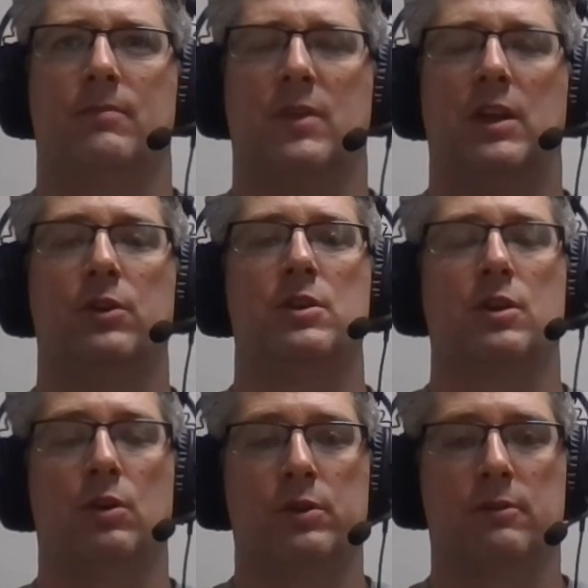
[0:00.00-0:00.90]
here you
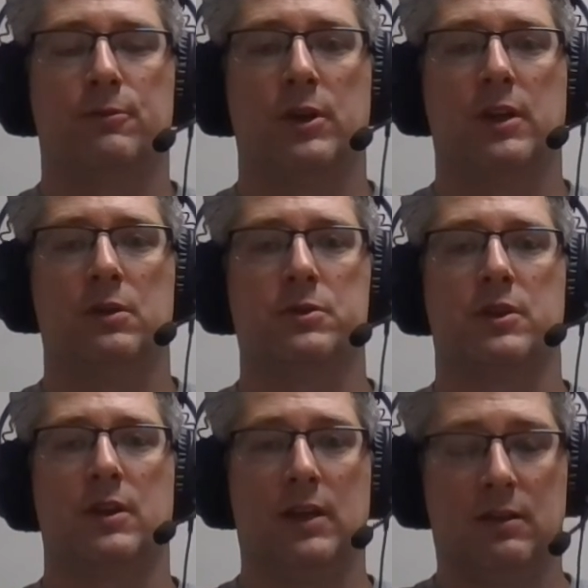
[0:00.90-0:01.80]
go, you're free to use
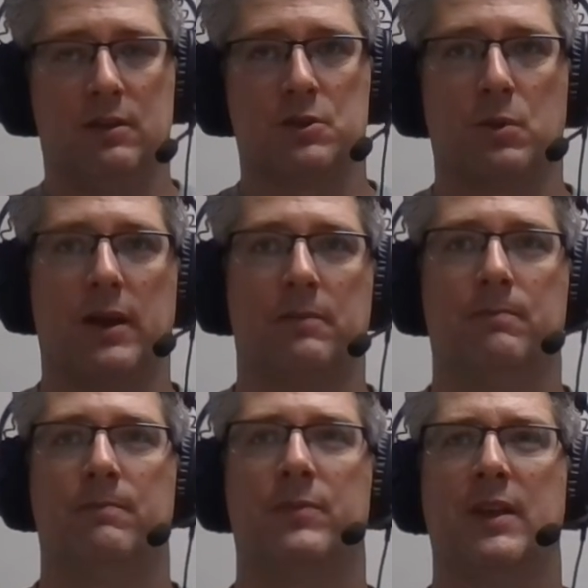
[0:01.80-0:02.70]
it in this way.
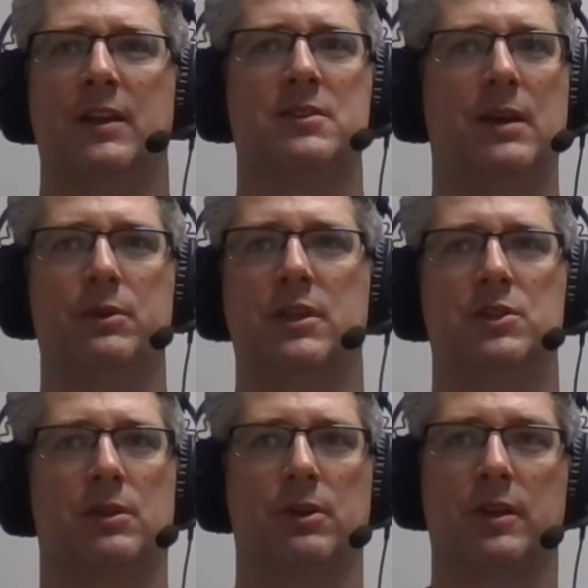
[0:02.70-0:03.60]
And isn't that what
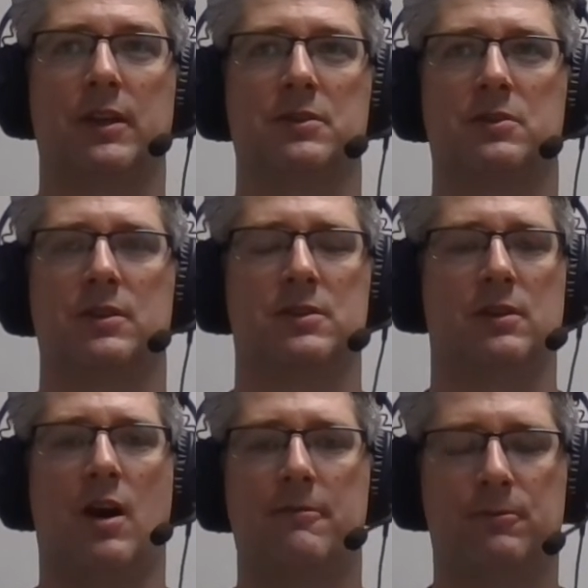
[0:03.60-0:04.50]
teaching really is? It's an
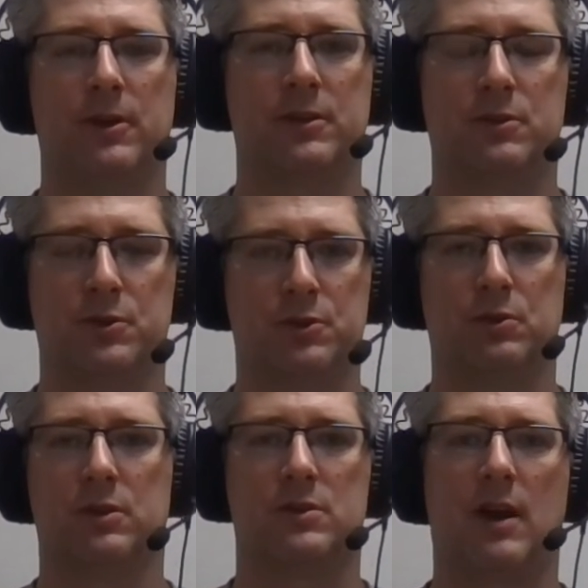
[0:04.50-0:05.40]
offering to
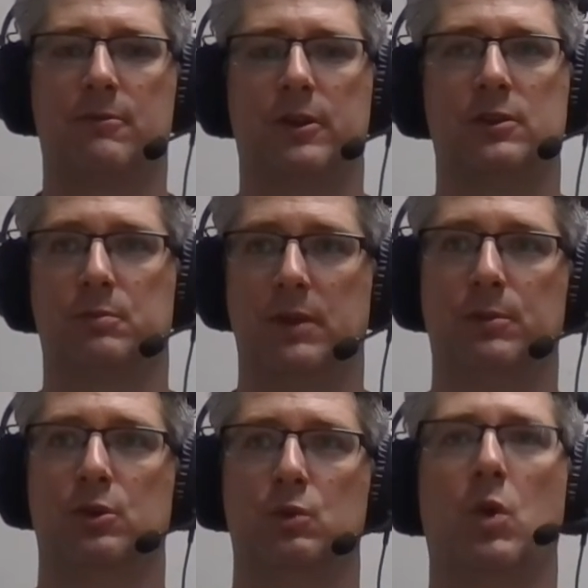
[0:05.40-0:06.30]
students, offering to
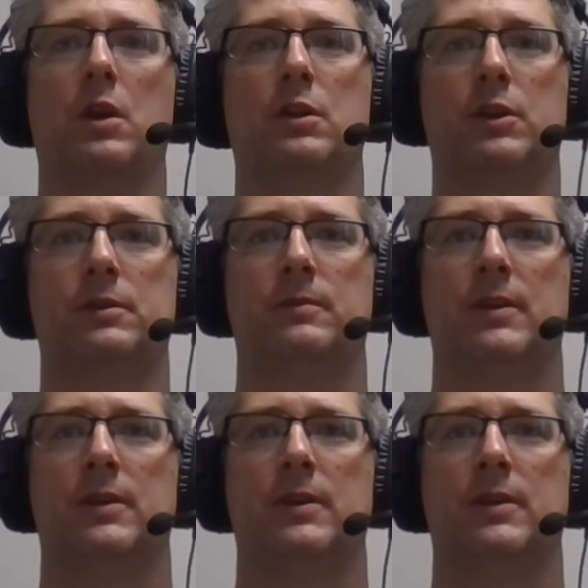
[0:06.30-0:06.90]
people who want to learn.